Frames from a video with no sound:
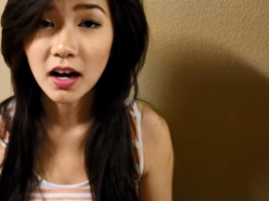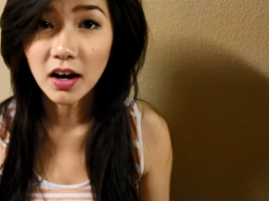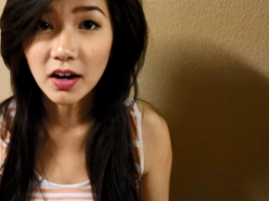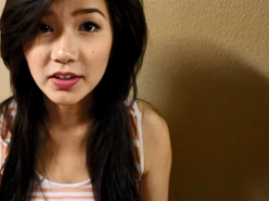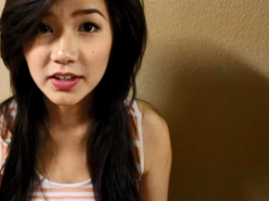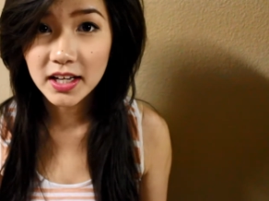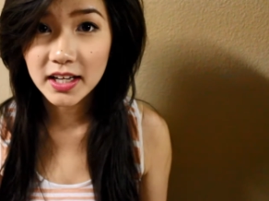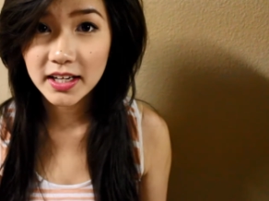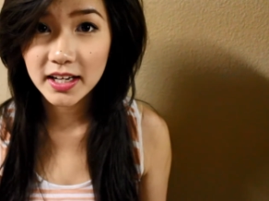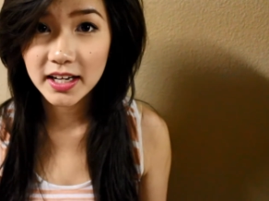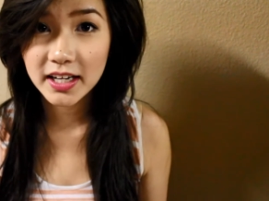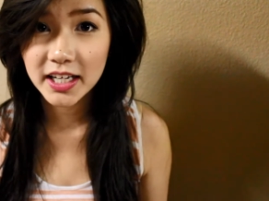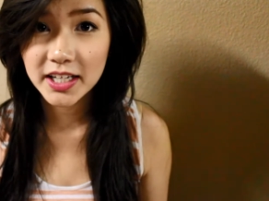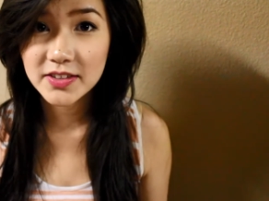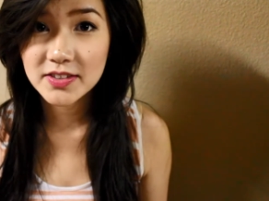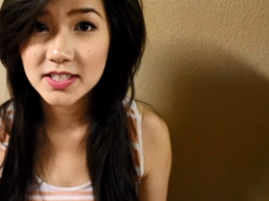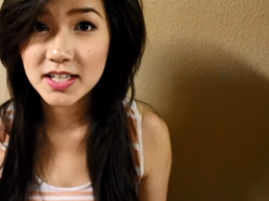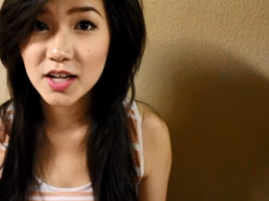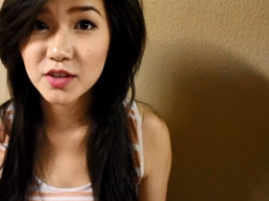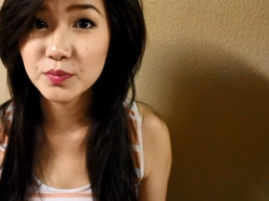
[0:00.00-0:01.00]
all that
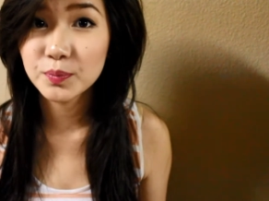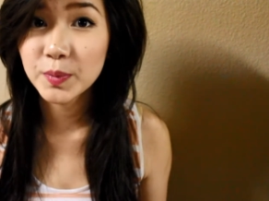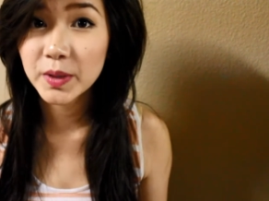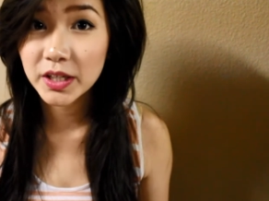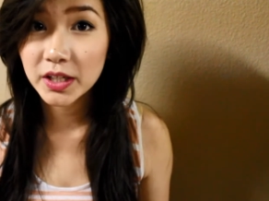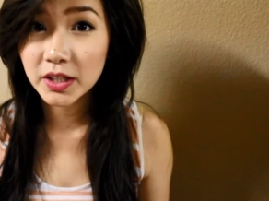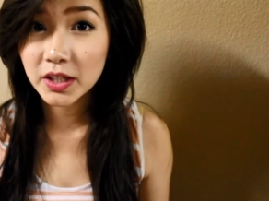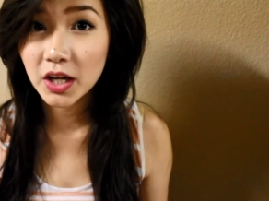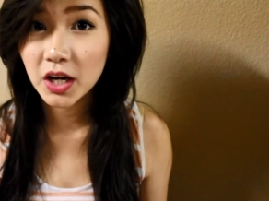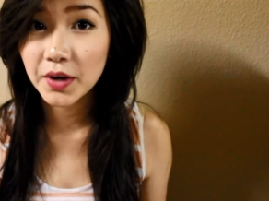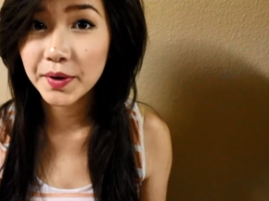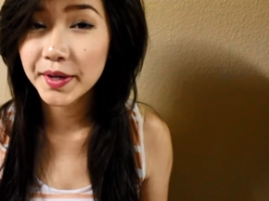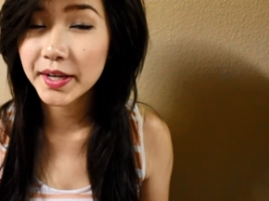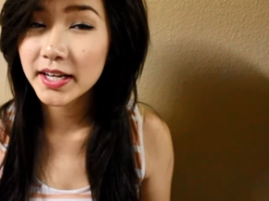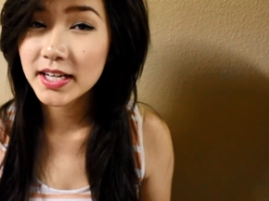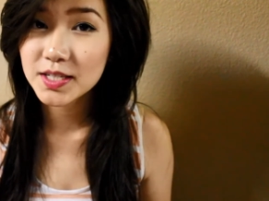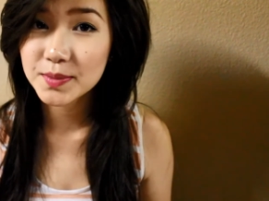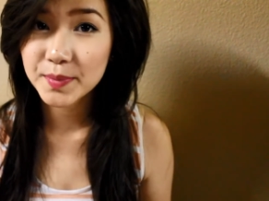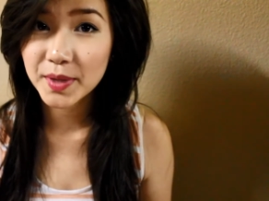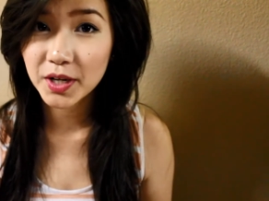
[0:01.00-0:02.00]
negative stuff, but you know, it
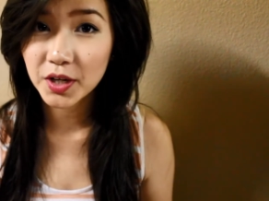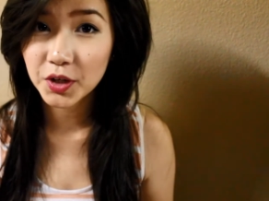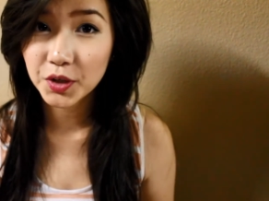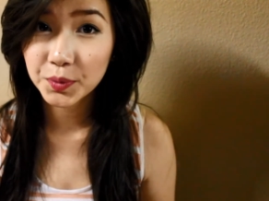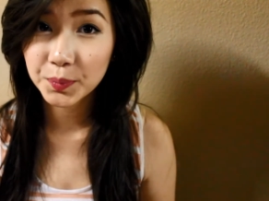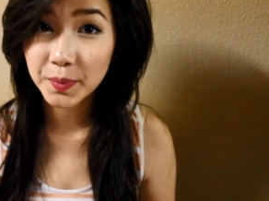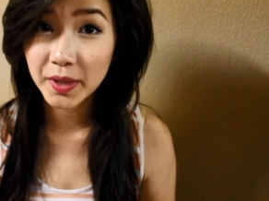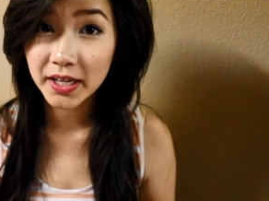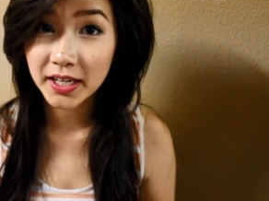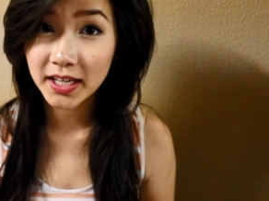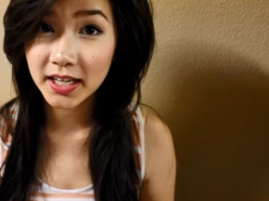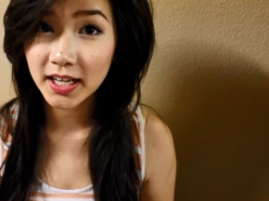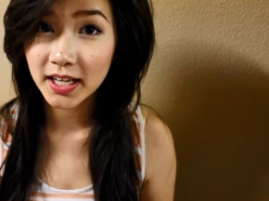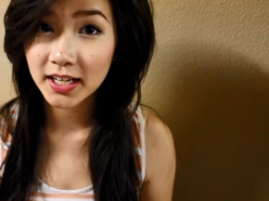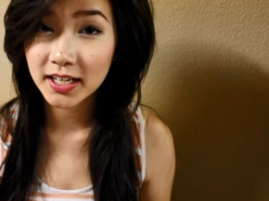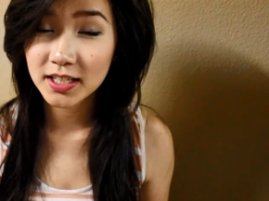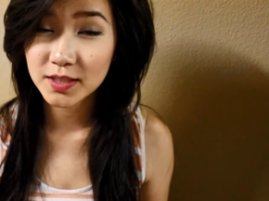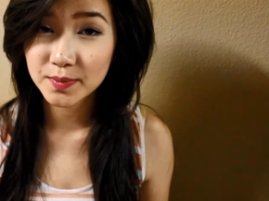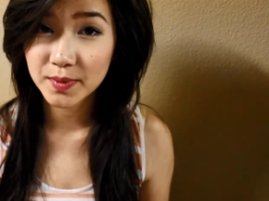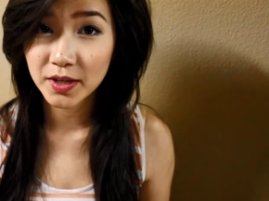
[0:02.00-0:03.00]
is my own money
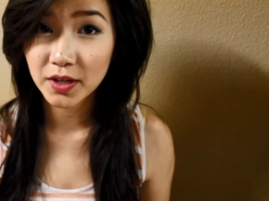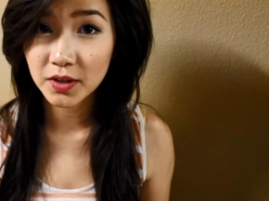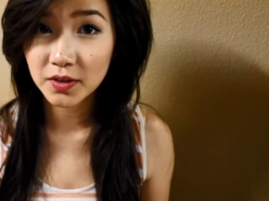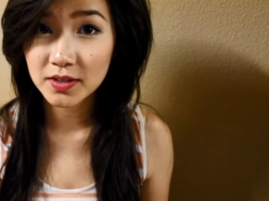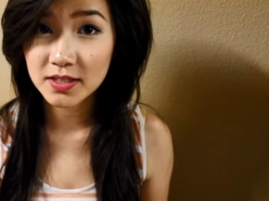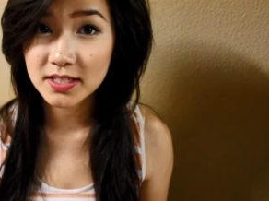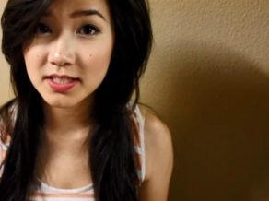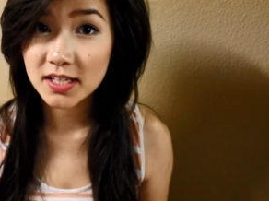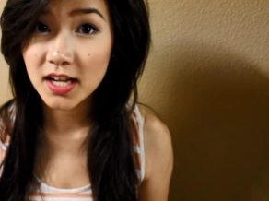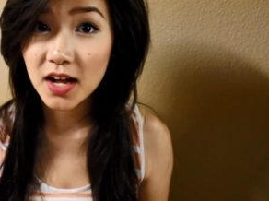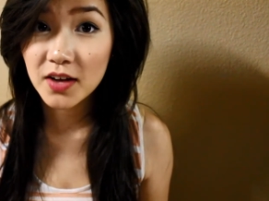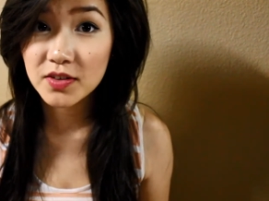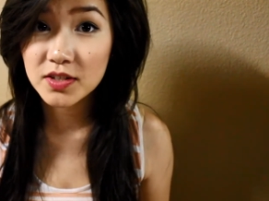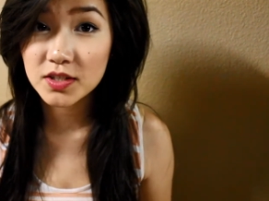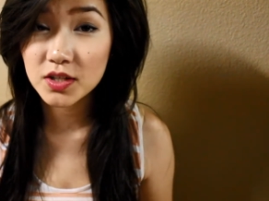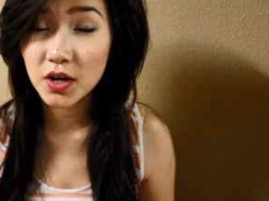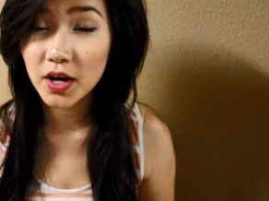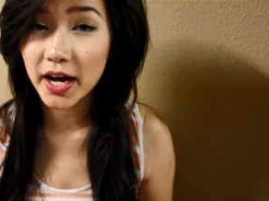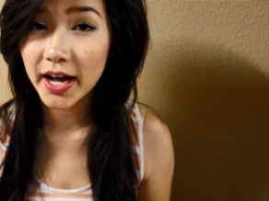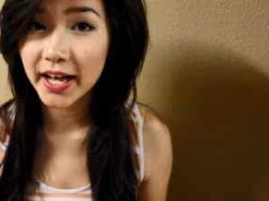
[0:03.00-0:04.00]
and it is my own stuff.
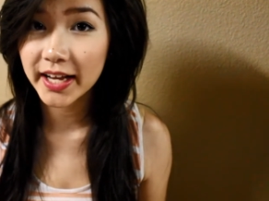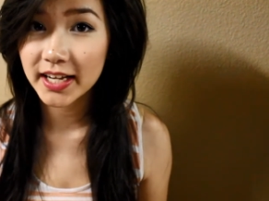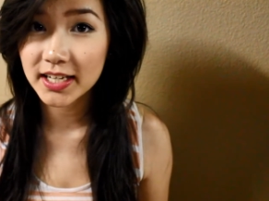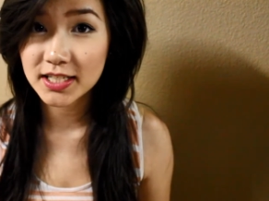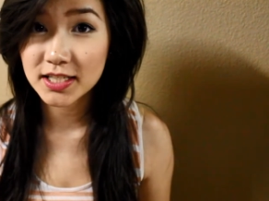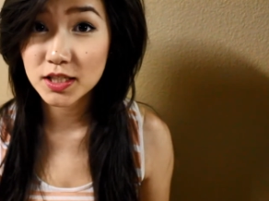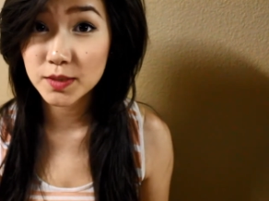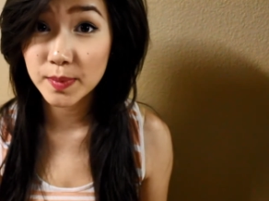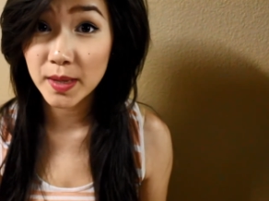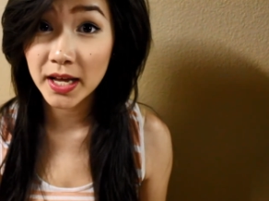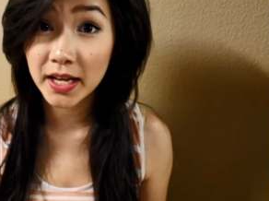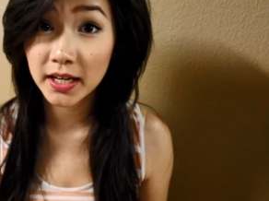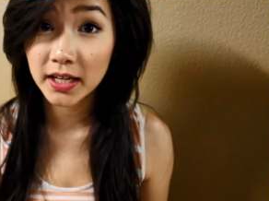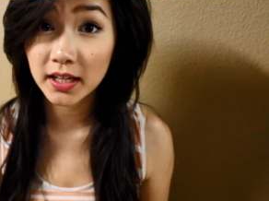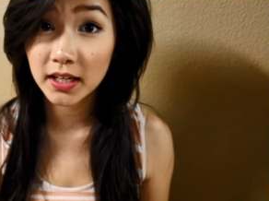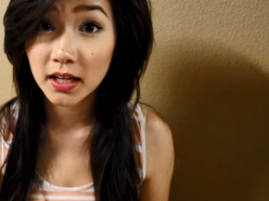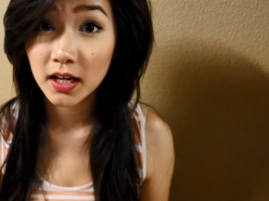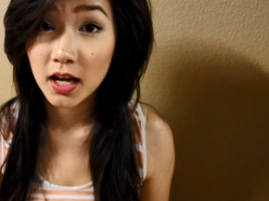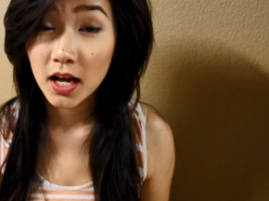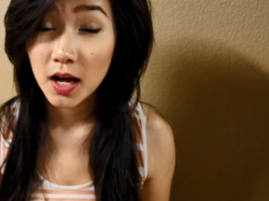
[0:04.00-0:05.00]
So I get to
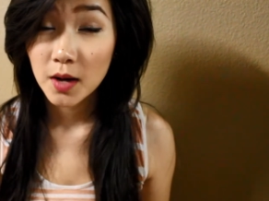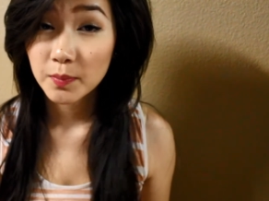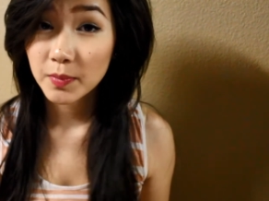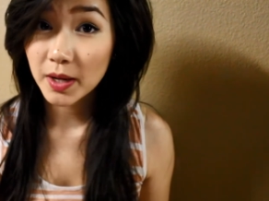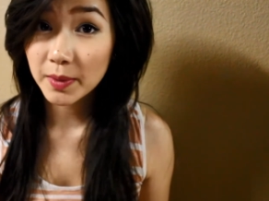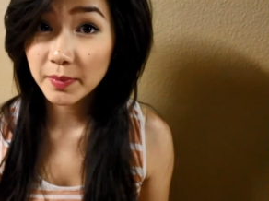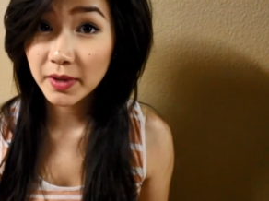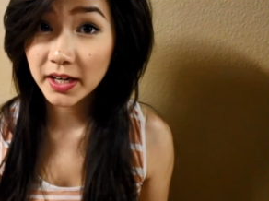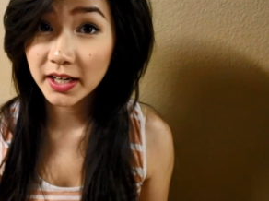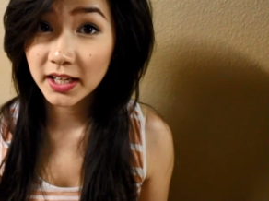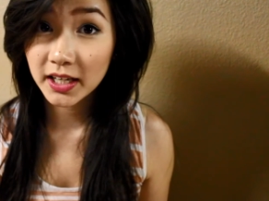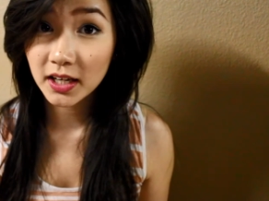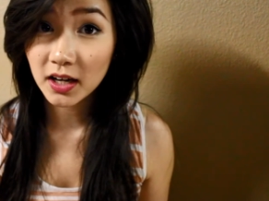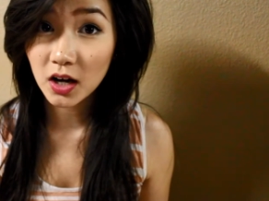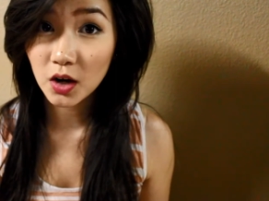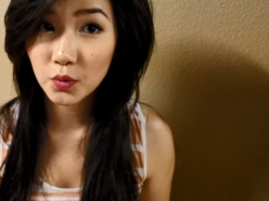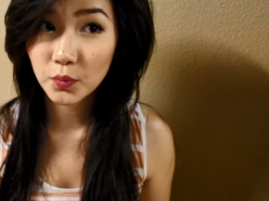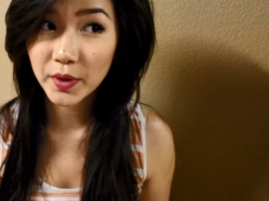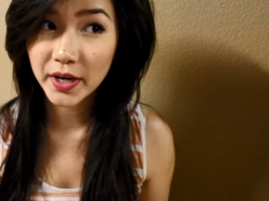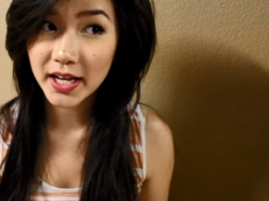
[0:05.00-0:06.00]
spend my money
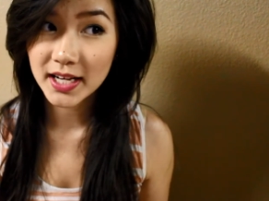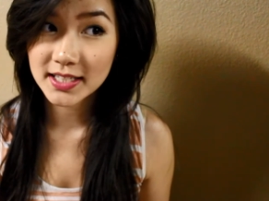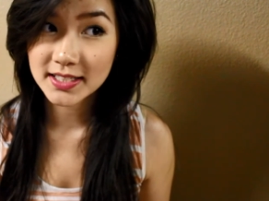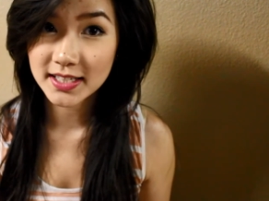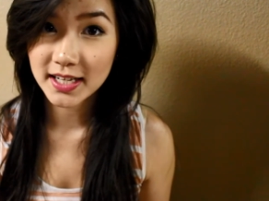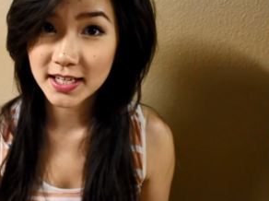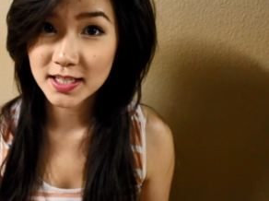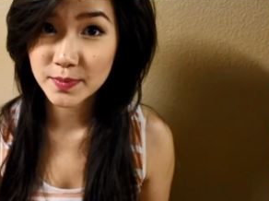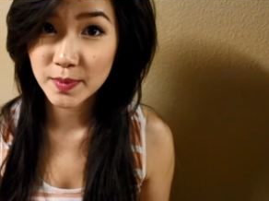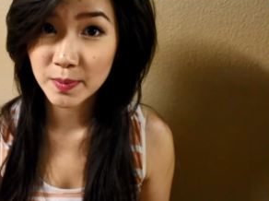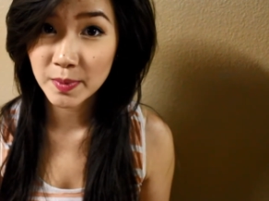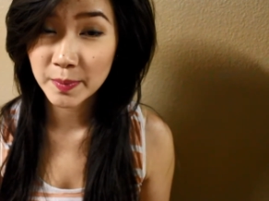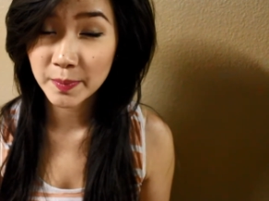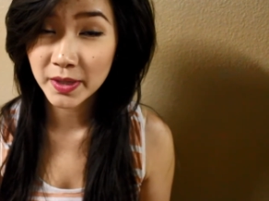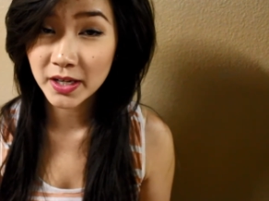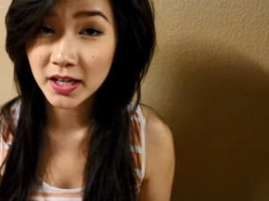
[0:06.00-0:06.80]
on what I decide to spend my